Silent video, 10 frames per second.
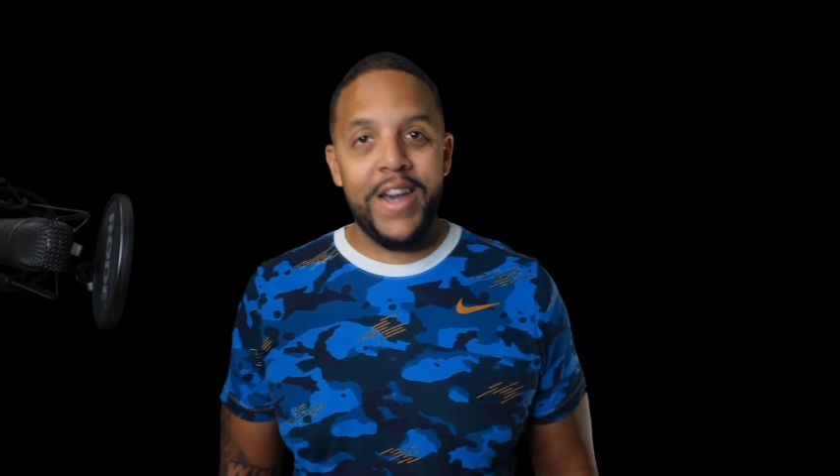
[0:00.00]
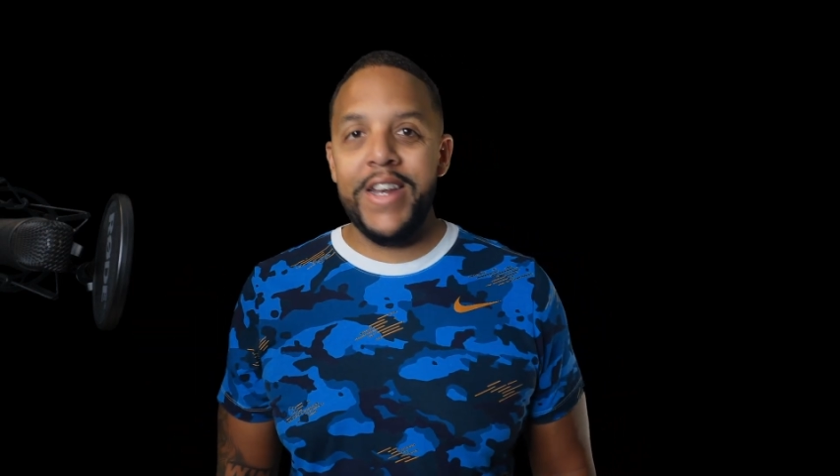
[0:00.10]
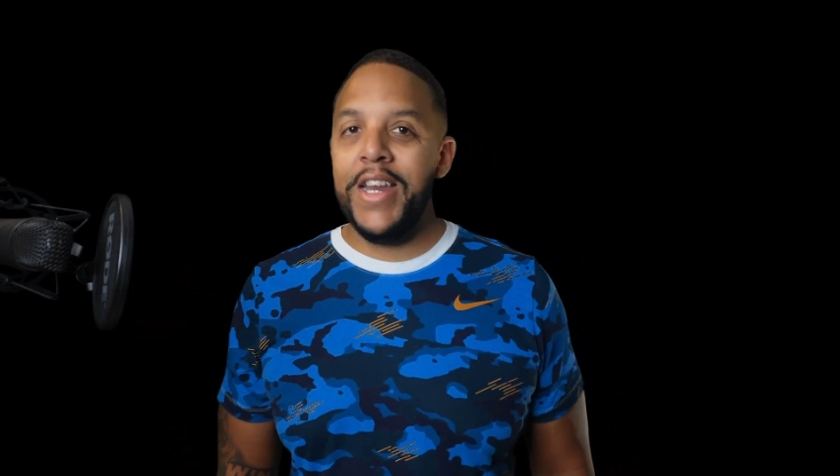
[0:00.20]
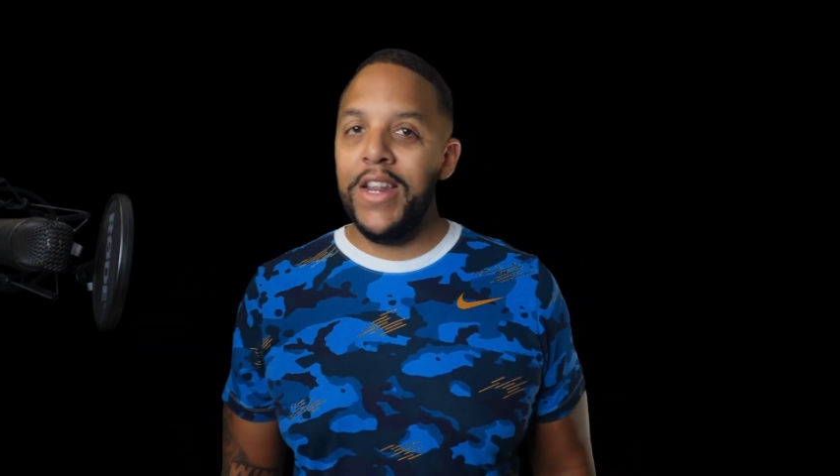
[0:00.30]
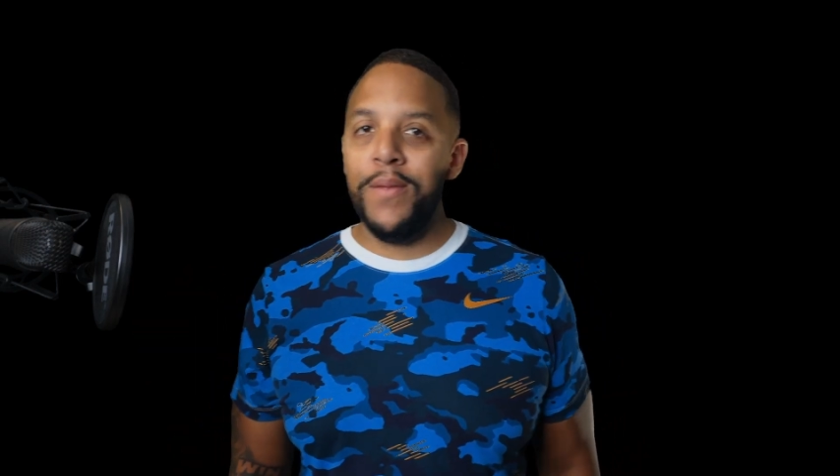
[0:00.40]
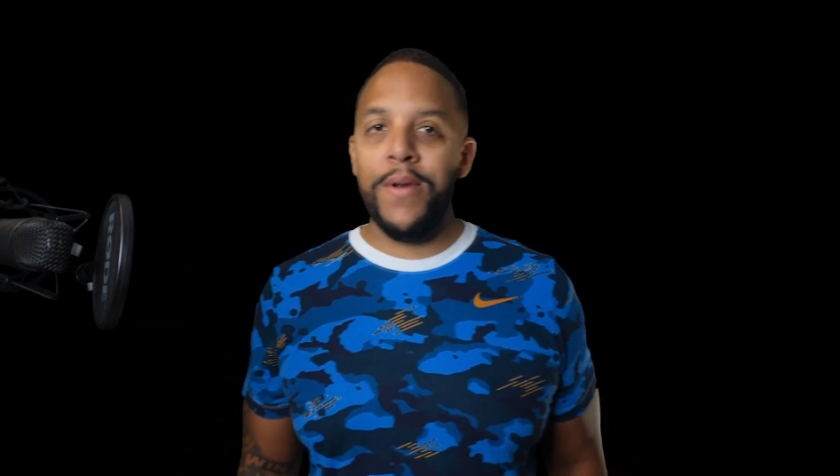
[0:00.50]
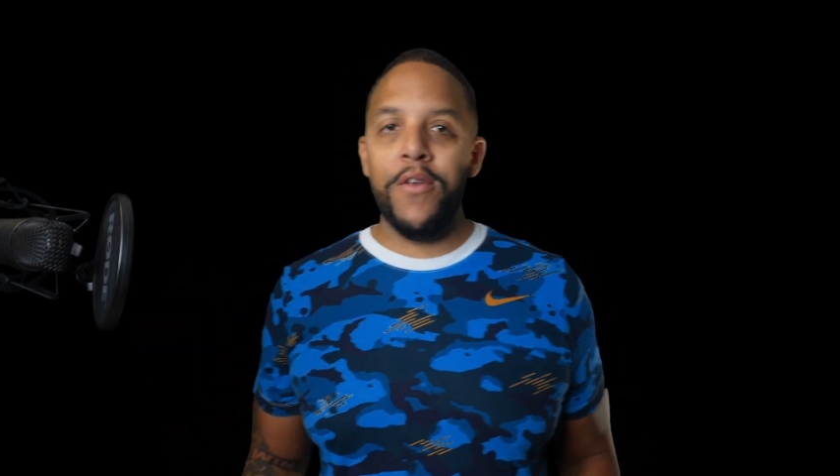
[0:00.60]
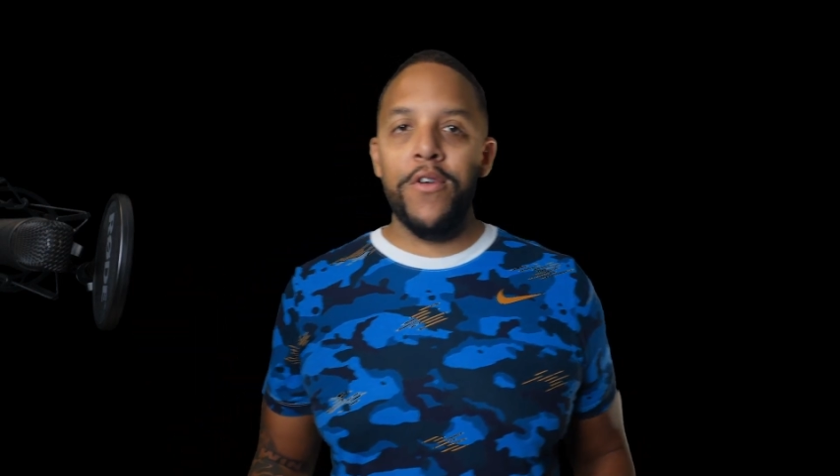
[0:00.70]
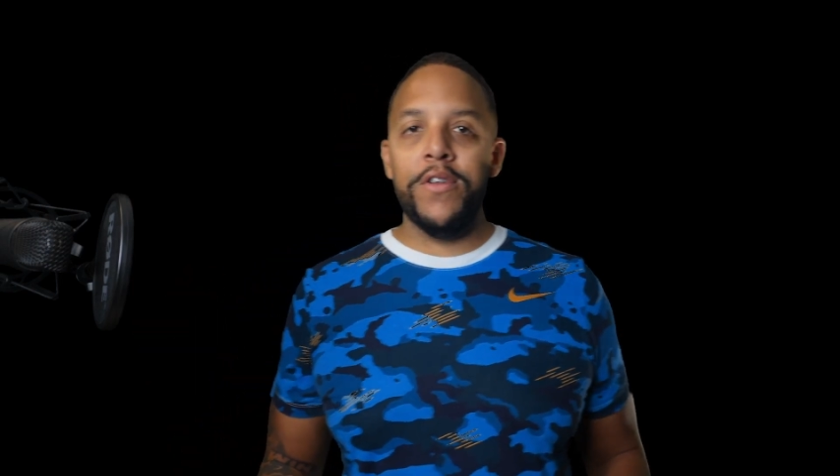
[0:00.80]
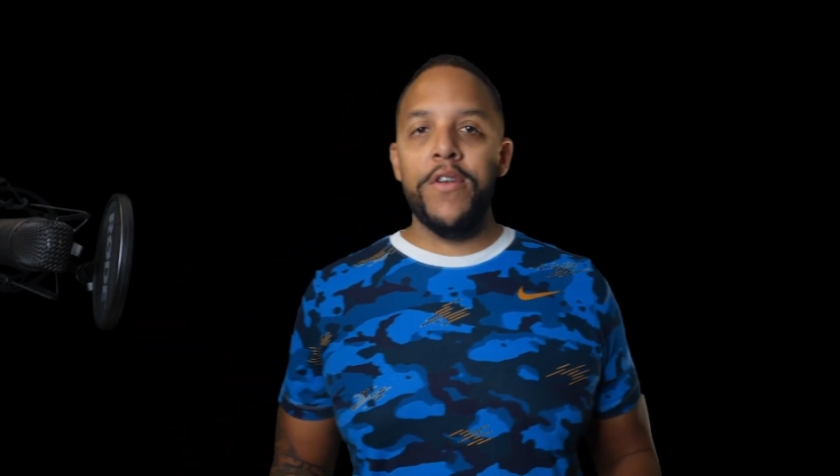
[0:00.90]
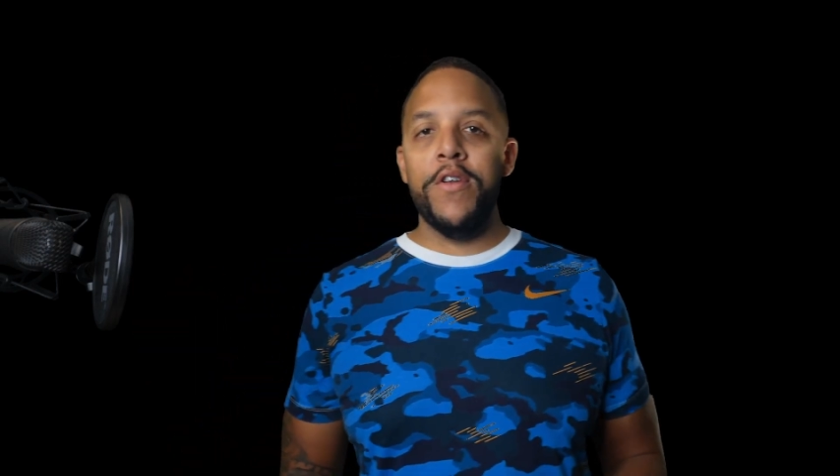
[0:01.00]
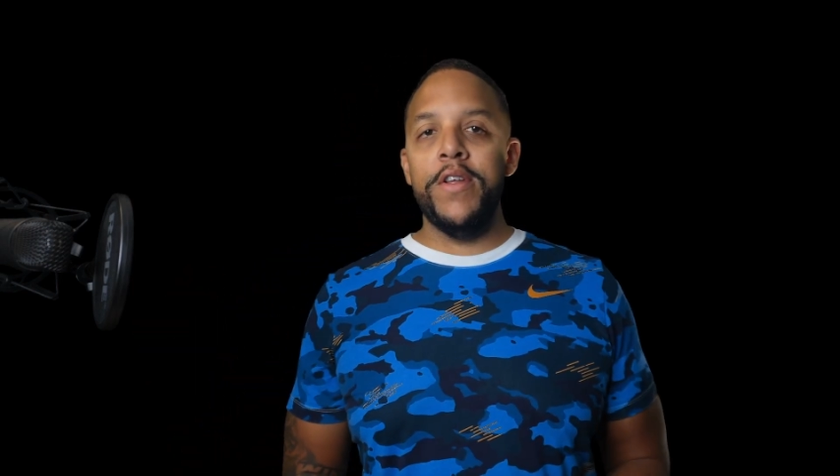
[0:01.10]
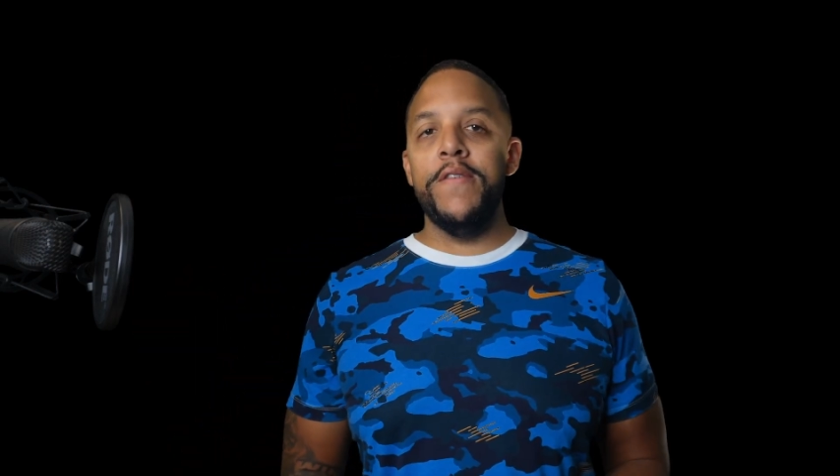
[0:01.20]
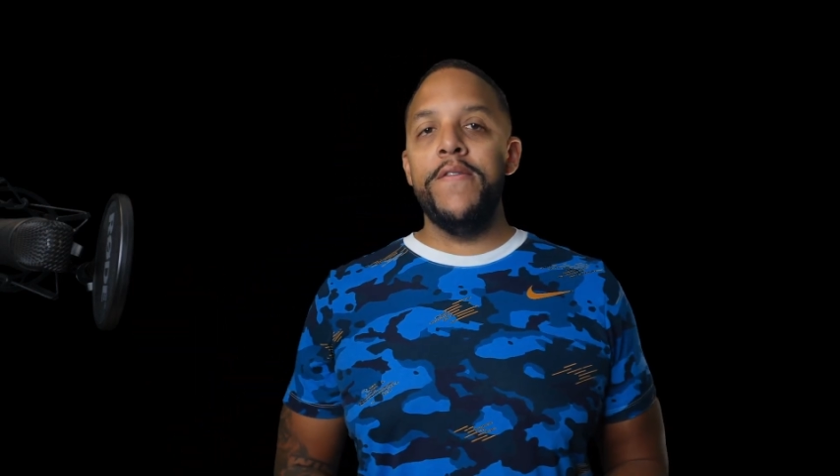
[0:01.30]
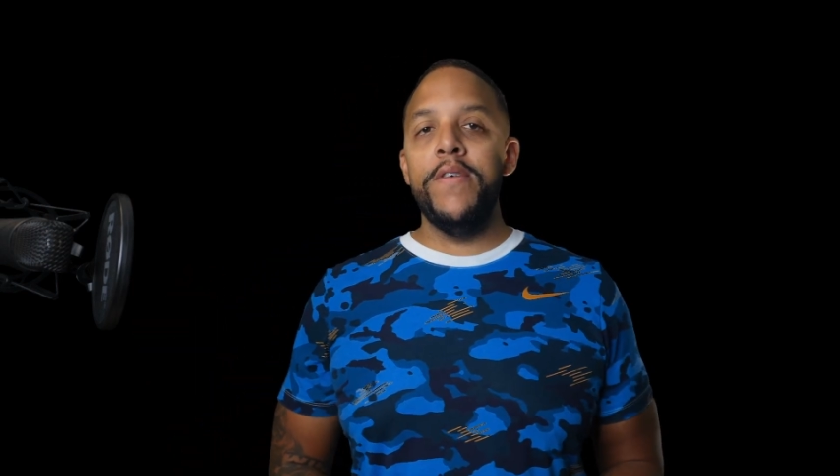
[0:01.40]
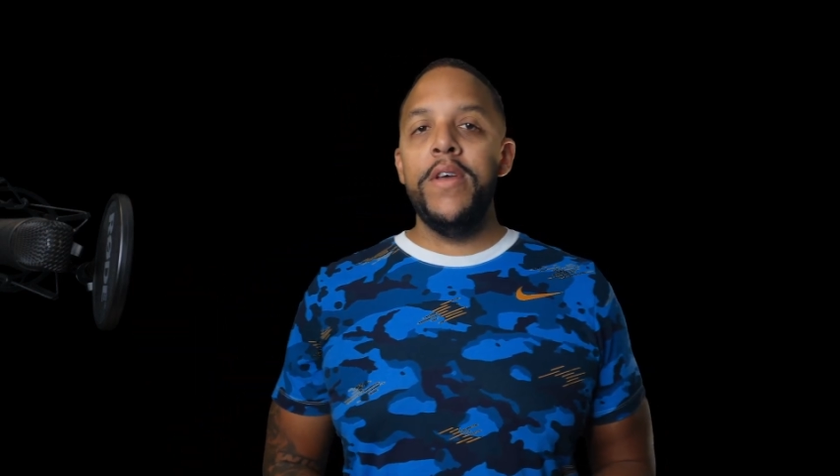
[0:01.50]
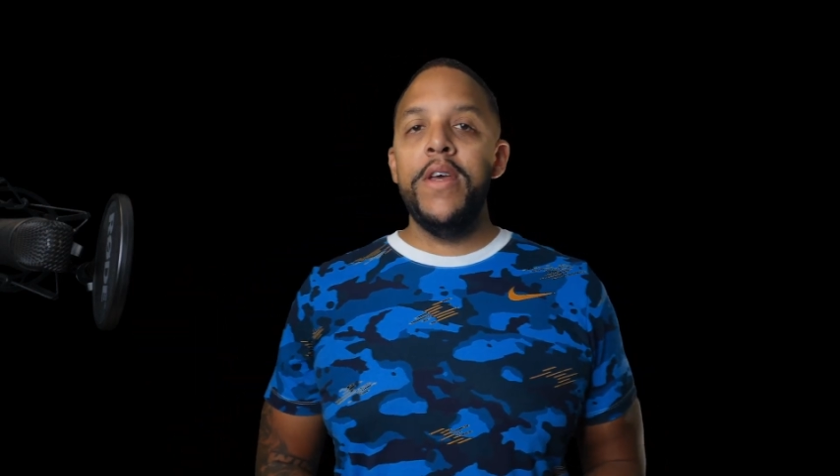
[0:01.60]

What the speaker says: I needed a better alternative.